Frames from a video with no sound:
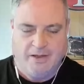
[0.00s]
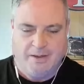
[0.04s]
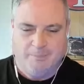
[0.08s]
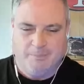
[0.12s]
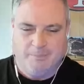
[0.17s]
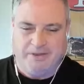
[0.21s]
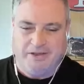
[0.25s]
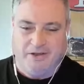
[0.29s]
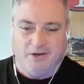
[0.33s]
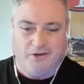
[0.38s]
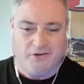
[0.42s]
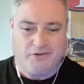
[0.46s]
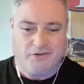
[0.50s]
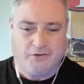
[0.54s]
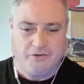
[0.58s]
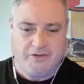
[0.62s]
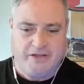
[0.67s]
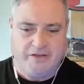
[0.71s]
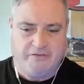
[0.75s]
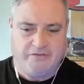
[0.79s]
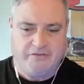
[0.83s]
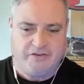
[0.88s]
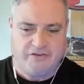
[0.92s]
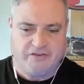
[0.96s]
but he also
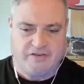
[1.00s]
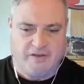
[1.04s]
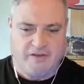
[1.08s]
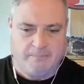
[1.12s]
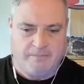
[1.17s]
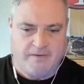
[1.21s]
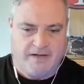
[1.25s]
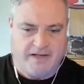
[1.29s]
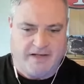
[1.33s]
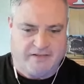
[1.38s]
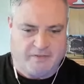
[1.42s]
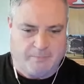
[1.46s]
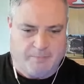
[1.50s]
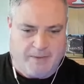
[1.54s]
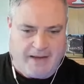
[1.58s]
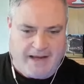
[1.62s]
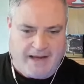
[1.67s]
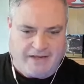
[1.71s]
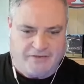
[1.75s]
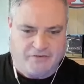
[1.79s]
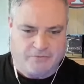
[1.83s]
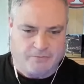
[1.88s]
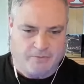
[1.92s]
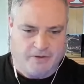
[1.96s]
gives you something as a
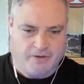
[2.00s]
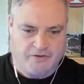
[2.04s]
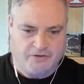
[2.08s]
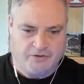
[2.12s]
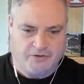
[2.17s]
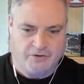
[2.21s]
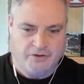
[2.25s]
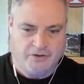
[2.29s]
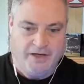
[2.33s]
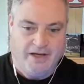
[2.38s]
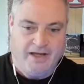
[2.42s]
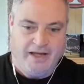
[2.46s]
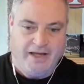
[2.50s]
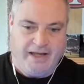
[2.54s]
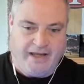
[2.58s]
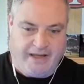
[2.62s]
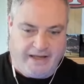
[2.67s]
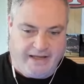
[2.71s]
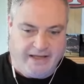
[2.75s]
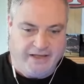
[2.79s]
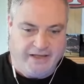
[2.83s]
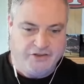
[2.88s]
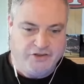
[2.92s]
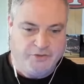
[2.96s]
pass rusher,
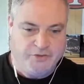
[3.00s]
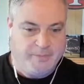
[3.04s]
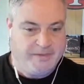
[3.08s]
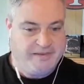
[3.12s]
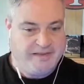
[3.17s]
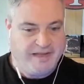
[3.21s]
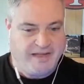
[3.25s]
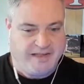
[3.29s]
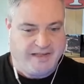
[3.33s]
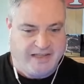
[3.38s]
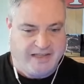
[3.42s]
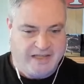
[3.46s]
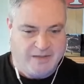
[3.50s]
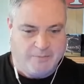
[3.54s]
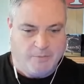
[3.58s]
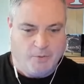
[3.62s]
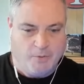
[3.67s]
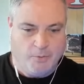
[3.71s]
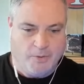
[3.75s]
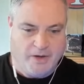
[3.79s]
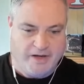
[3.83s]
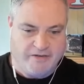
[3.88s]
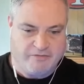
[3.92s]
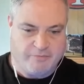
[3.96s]
and you'd be taking him
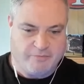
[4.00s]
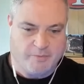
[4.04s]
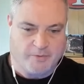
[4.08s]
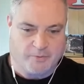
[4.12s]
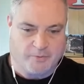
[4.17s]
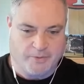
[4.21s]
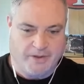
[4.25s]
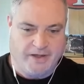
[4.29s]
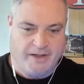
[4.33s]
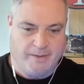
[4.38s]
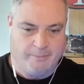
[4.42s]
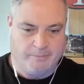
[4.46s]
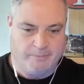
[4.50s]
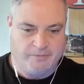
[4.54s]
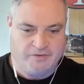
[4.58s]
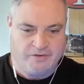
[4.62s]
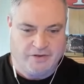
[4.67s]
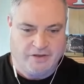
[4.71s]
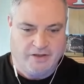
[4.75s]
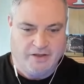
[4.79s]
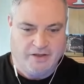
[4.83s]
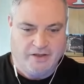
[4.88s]
away from the Rams.